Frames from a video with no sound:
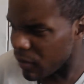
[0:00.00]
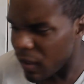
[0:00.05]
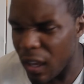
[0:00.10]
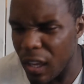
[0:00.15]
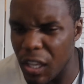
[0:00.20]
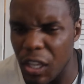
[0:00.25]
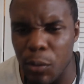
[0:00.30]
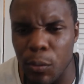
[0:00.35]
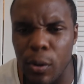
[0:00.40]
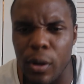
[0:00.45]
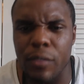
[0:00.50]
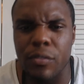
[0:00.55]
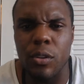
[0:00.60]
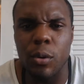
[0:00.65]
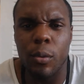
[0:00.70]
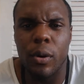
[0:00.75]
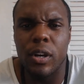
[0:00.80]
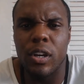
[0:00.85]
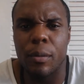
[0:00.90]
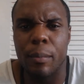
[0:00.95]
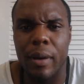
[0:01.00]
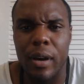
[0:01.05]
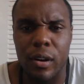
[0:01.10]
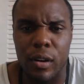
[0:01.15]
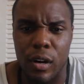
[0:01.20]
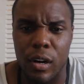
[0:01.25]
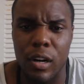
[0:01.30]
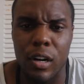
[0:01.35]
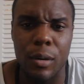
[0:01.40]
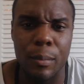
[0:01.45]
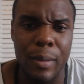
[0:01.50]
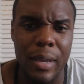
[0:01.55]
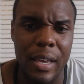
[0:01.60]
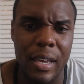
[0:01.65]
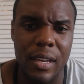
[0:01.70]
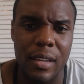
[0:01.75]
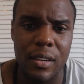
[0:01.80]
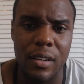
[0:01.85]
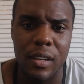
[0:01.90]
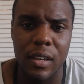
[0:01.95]
You won't have to worry about, oh
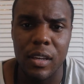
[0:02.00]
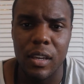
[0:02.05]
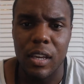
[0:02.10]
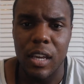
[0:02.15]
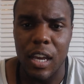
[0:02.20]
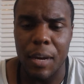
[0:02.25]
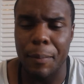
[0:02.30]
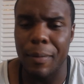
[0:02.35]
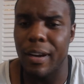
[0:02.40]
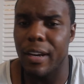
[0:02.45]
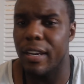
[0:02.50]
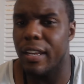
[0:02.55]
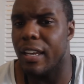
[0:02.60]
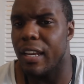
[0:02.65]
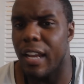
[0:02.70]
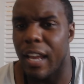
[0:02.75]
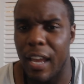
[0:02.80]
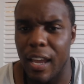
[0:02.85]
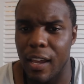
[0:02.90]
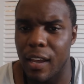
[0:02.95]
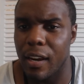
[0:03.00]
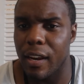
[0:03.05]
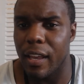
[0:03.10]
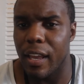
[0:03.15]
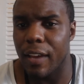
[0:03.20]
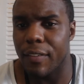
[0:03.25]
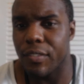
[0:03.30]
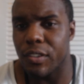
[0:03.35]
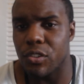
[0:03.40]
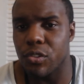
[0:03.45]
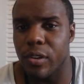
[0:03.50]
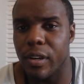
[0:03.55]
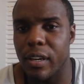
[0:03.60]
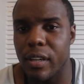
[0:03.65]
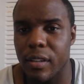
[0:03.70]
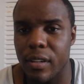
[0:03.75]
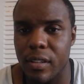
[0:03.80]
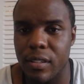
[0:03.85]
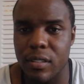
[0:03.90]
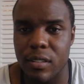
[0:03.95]
man, am I gonna get a headache after drinking
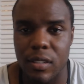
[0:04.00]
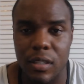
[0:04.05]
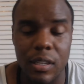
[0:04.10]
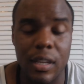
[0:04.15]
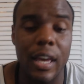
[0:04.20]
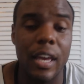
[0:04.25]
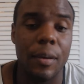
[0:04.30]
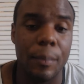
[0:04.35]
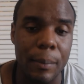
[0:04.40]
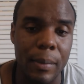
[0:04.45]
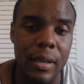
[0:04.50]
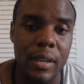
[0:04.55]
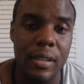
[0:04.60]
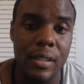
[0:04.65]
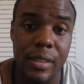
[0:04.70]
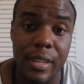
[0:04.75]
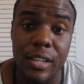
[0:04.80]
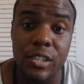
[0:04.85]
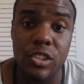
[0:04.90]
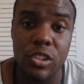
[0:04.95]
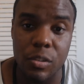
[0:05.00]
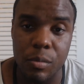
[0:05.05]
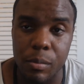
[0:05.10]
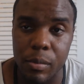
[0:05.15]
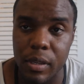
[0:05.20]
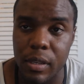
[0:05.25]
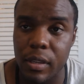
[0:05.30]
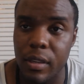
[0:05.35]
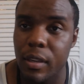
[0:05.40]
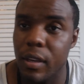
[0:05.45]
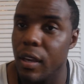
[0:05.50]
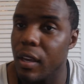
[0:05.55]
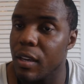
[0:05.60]
this? Like me, that's just me.